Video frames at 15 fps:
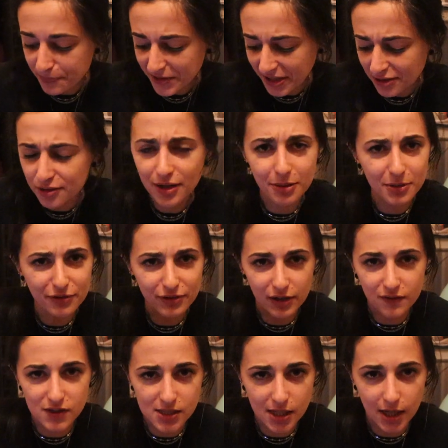I don't know how many
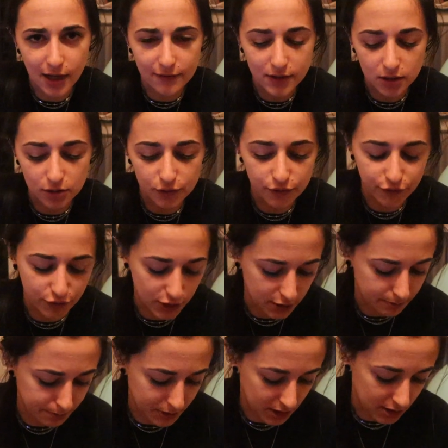flavors they have in
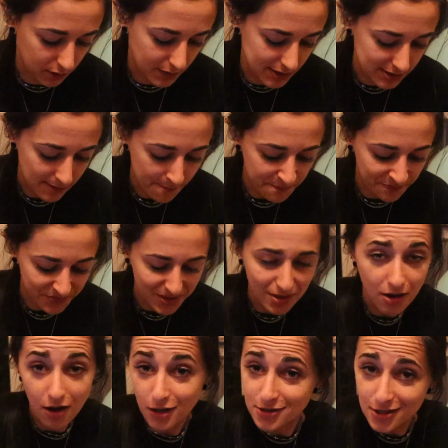gluten-free. But anyways,
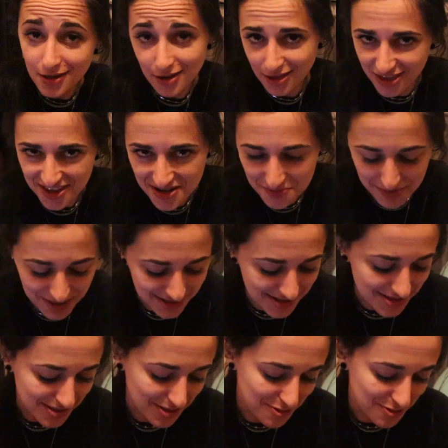on to the Thin Mints.